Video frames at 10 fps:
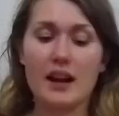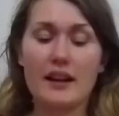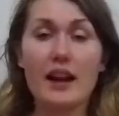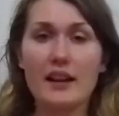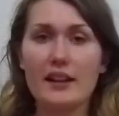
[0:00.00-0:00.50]
I
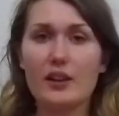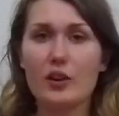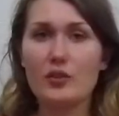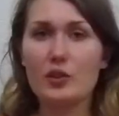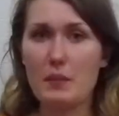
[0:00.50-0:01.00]
had it
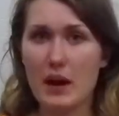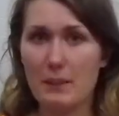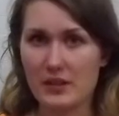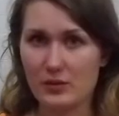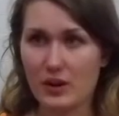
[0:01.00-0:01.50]
on the
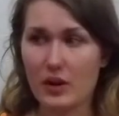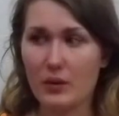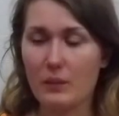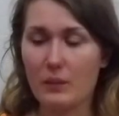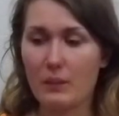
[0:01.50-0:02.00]
map as well,